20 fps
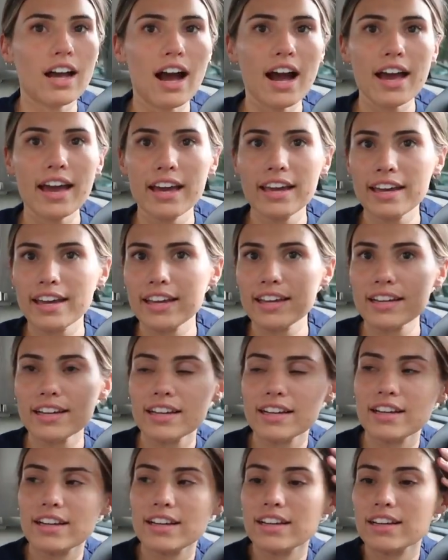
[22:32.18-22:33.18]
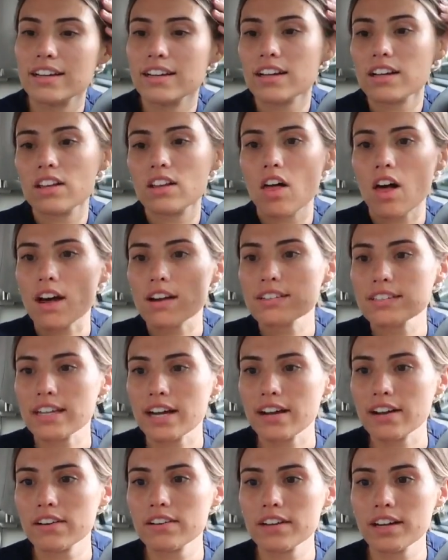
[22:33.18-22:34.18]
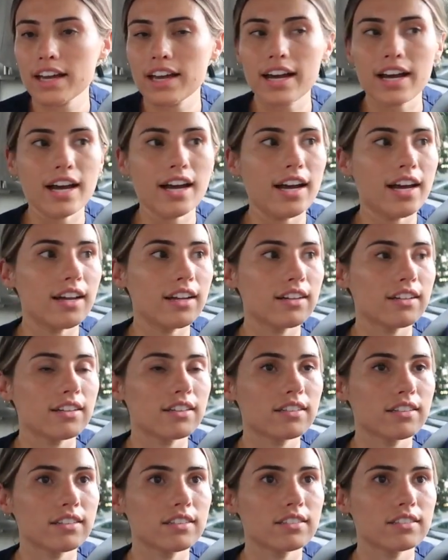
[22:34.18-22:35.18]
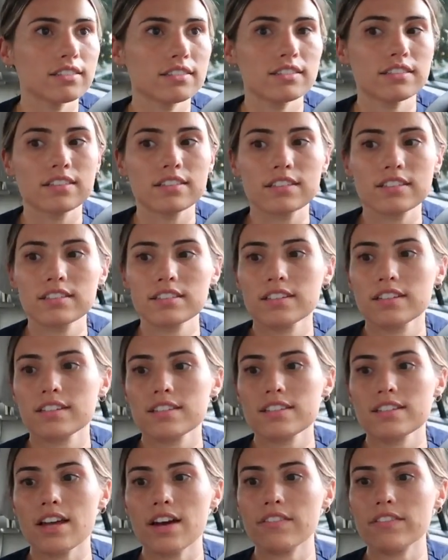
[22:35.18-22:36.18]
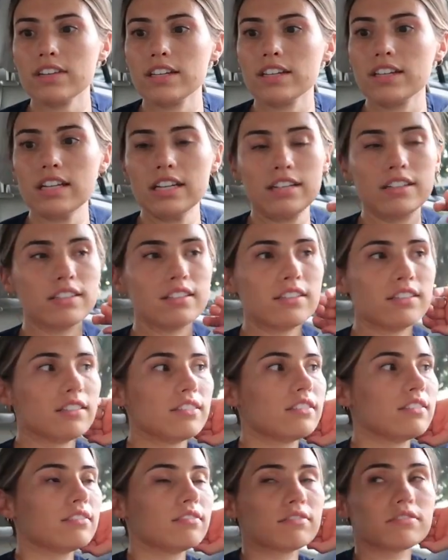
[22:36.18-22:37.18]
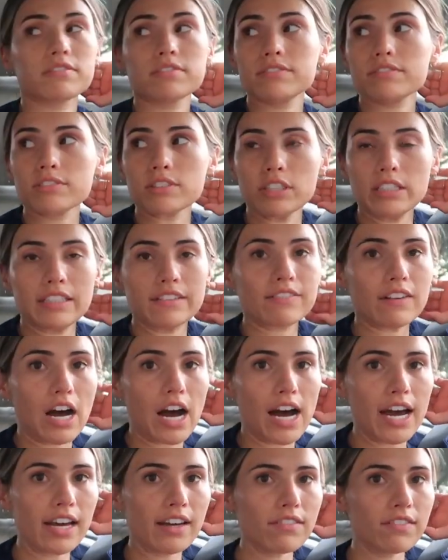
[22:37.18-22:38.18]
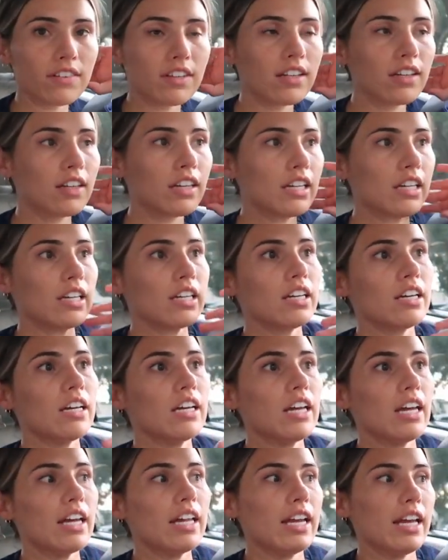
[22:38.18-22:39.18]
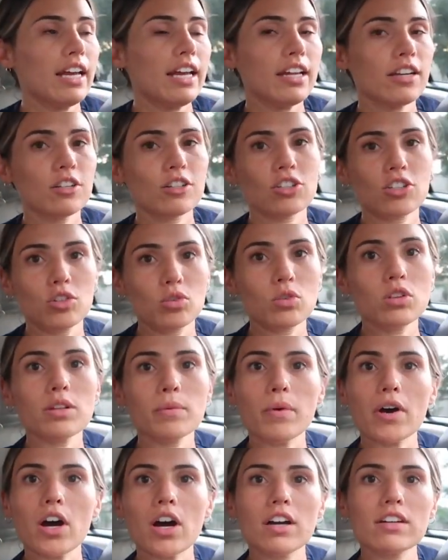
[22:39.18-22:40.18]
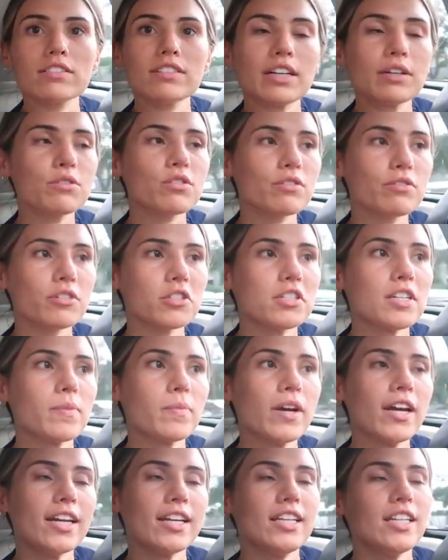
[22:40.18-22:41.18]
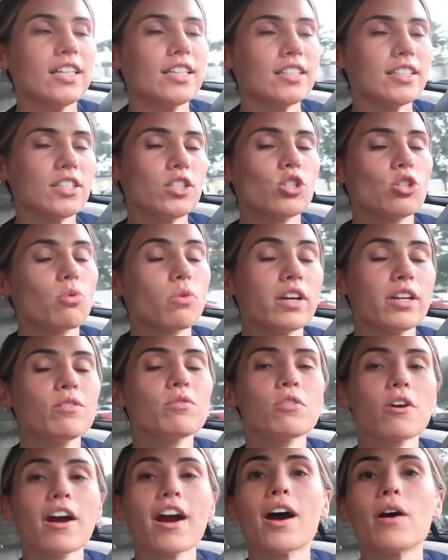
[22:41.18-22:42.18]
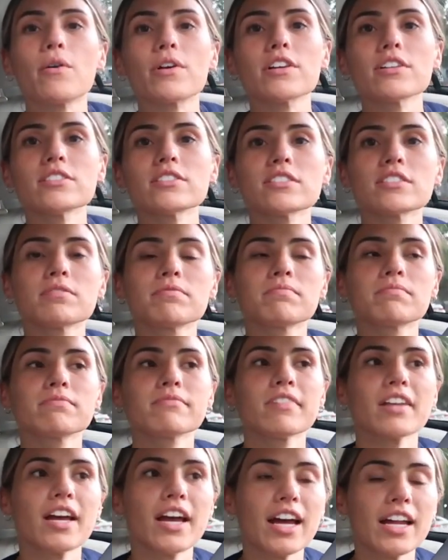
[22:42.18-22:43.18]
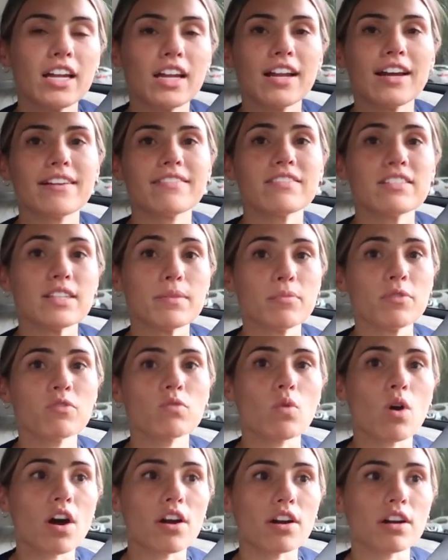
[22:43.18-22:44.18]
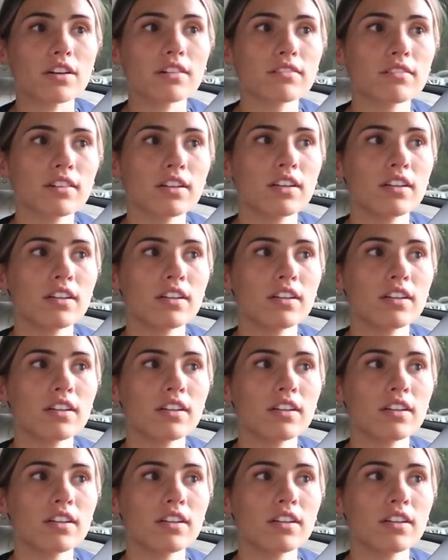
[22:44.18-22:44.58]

I clocked out at 7:45 and ate a granola bar. That was the first time I had eaten in 24 hours. I had not had a sip of water.